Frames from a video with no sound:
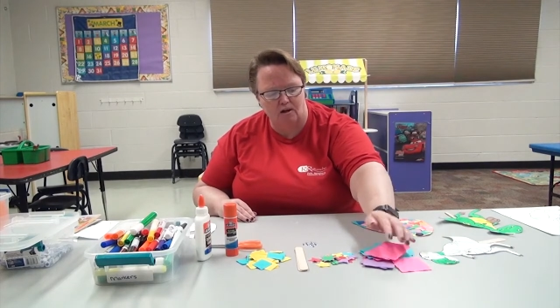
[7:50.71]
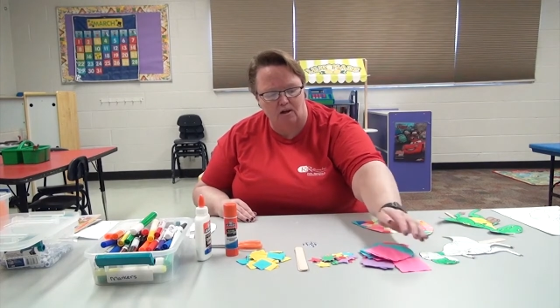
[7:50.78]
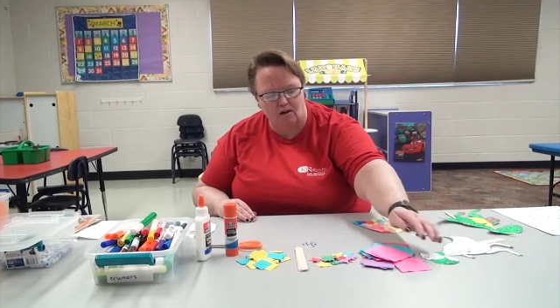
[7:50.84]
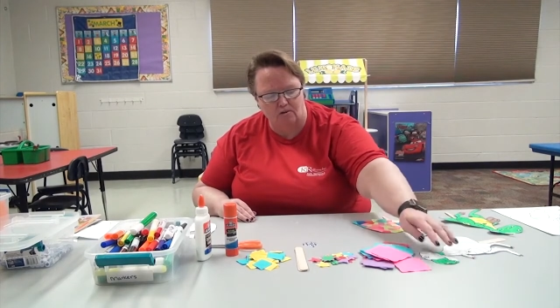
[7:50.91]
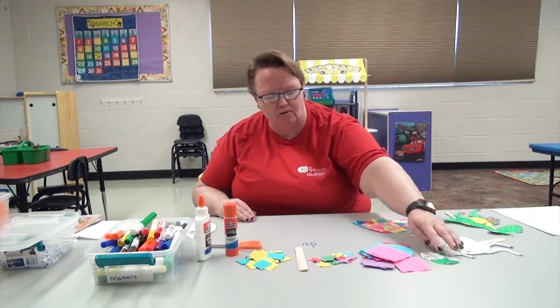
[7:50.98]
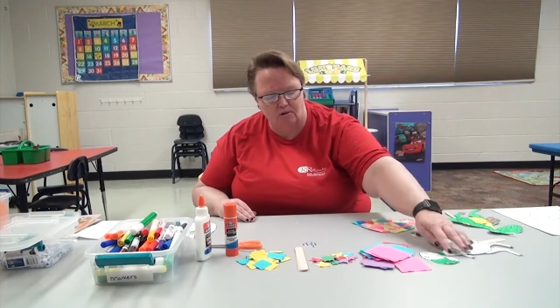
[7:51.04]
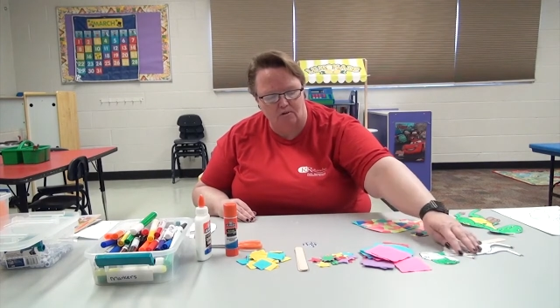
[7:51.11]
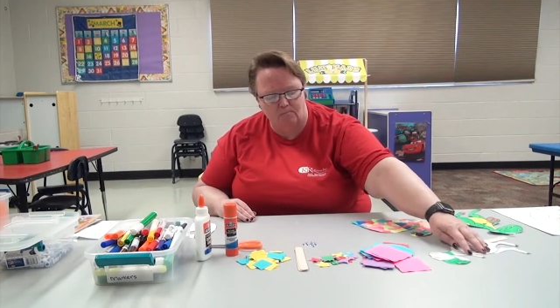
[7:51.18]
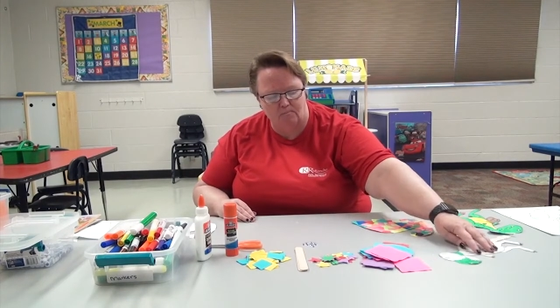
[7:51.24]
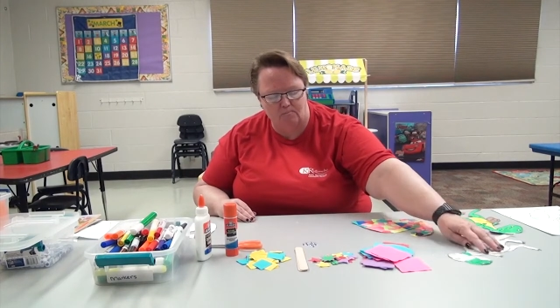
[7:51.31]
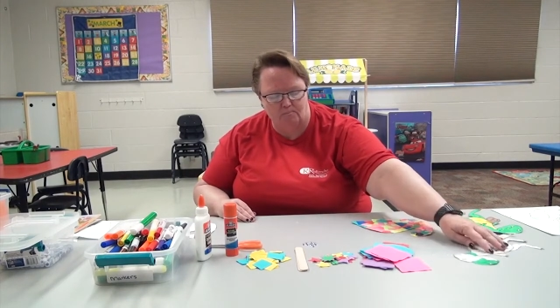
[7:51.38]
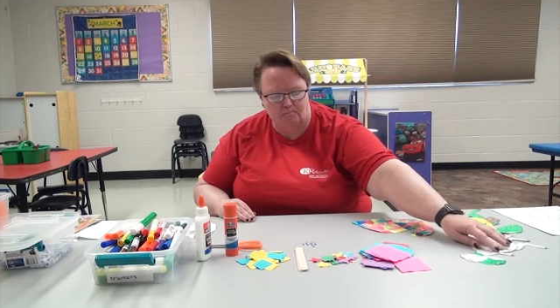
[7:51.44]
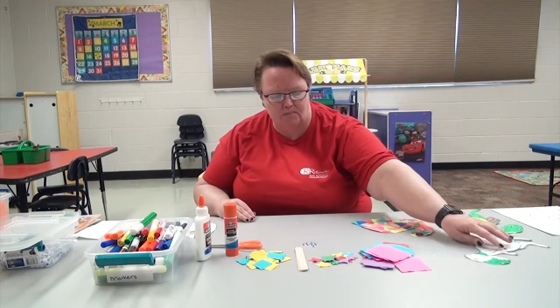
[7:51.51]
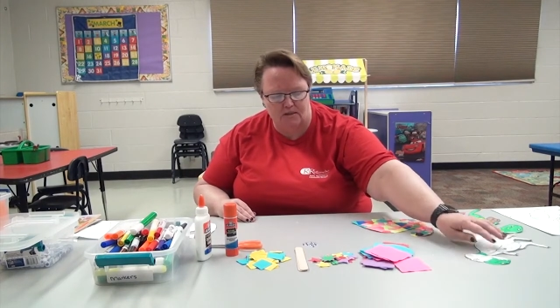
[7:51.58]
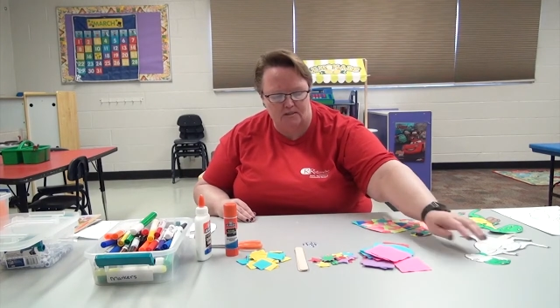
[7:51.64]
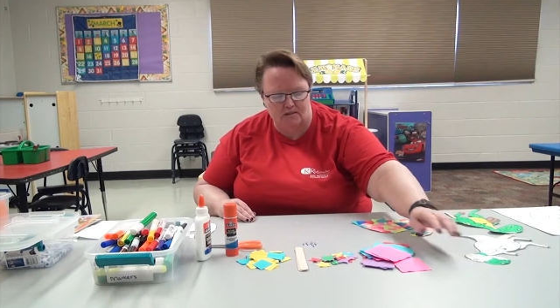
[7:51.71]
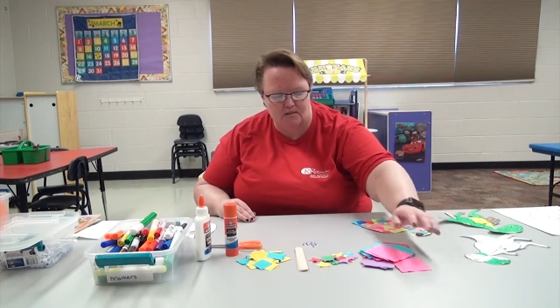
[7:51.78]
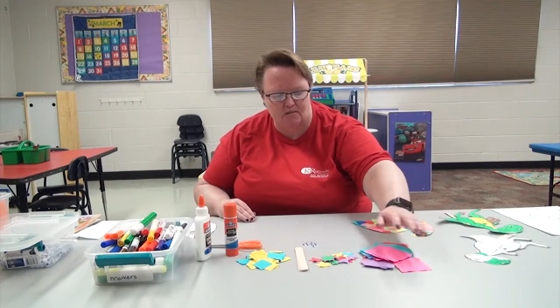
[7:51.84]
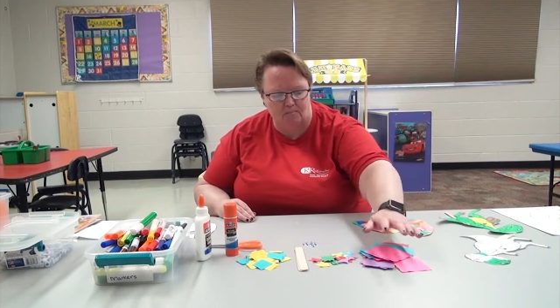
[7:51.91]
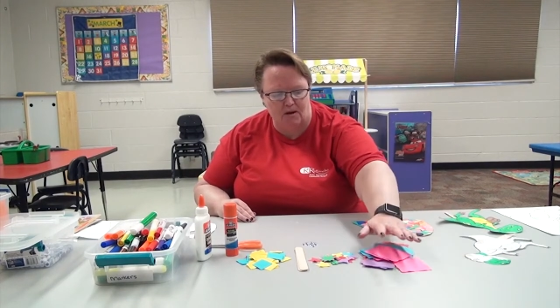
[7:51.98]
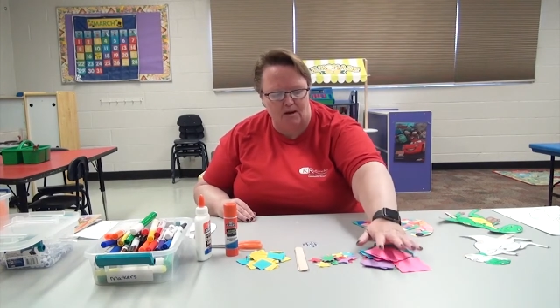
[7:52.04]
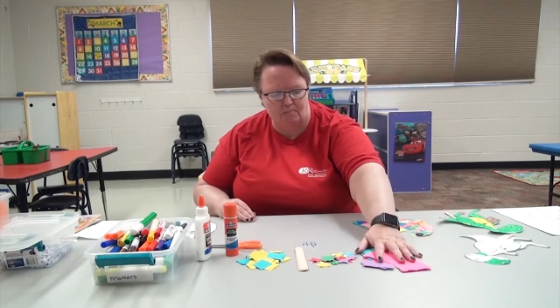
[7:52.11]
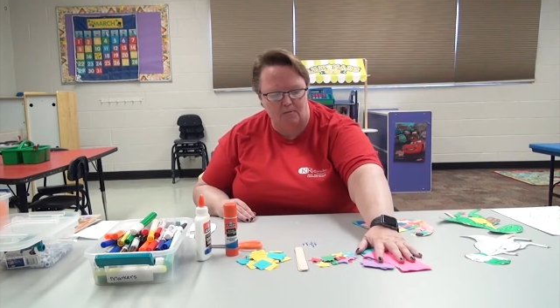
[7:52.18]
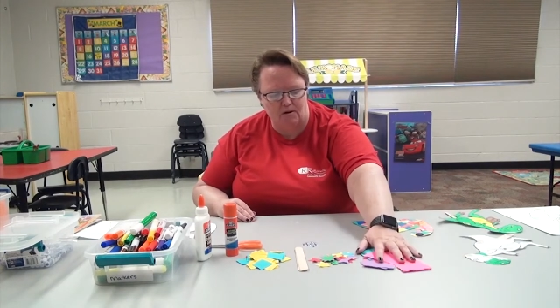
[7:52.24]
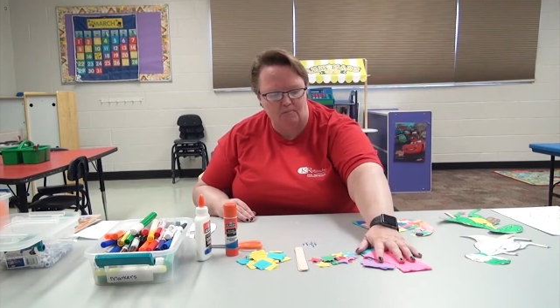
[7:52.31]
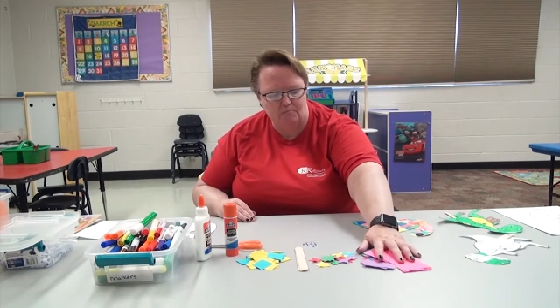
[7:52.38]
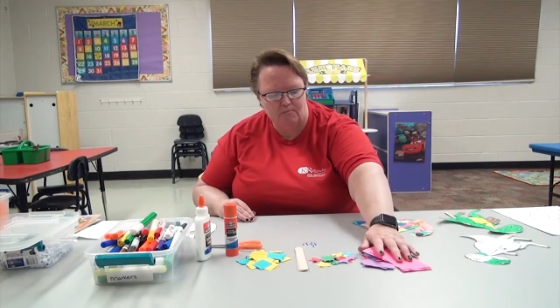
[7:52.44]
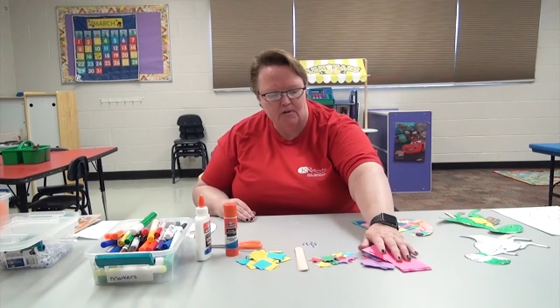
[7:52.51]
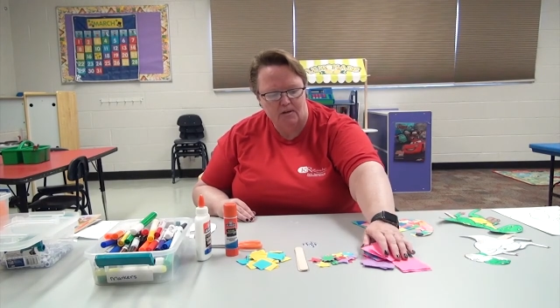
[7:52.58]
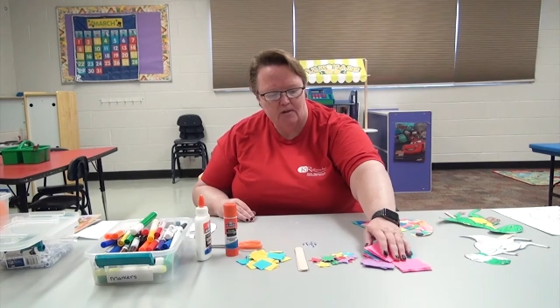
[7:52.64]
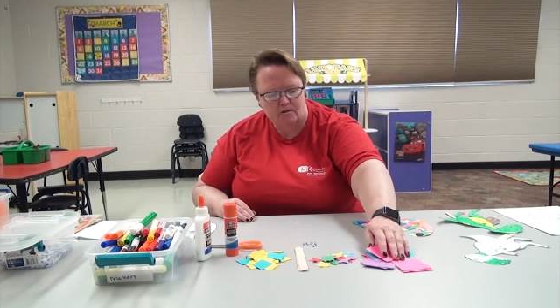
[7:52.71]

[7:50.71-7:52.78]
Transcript: colored pieces of paper.